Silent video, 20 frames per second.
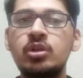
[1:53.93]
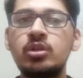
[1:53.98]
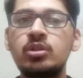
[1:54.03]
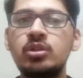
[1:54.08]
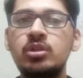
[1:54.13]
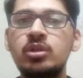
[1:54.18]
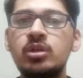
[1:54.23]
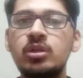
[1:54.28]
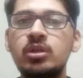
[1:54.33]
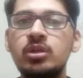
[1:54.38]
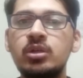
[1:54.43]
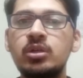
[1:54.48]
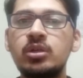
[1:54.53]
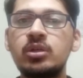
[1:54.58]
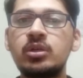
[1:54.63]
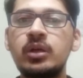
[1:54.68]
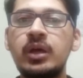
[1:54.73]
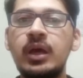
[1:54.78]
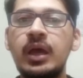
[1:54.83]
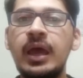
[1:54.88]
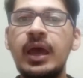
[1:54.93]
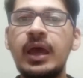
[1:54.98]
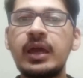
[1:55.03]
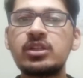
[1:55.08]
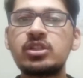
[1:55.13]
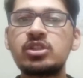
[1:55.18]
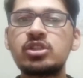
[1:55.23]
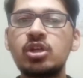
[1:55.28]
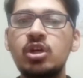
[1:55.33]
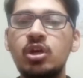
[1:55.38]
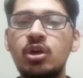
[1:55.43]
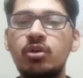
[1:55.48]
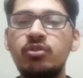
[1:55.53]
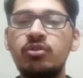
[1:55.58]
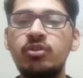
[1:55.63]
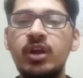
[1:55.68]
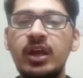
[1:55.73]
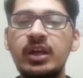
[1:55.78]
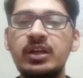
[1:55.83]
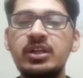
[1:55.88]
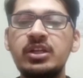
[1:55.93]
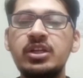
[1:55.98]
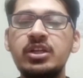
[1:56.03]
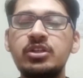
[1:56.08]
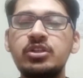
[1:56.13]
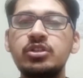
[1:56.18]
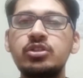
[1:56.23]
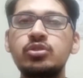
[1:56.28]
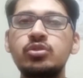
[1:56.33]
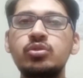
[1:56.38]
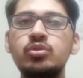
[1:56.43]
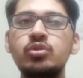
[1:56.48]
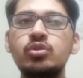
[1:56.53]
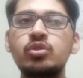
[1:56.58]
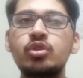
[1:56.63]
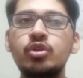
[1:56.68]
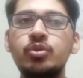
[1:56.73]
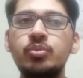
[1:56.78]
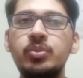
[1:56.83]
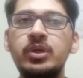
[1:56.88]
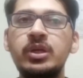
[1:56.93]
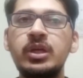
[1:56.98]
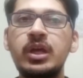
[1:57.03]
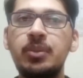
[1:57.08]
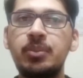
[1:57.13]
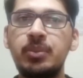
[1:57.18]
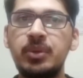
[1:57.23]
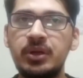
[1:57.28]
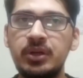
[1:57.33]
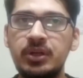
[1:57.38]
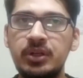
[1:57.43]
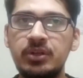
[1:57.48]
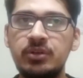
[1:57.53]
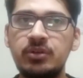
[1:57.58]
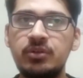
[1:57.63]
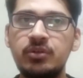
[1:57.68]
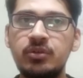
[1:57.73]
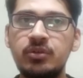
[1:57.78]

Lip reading: the Act of 1982 could be amended.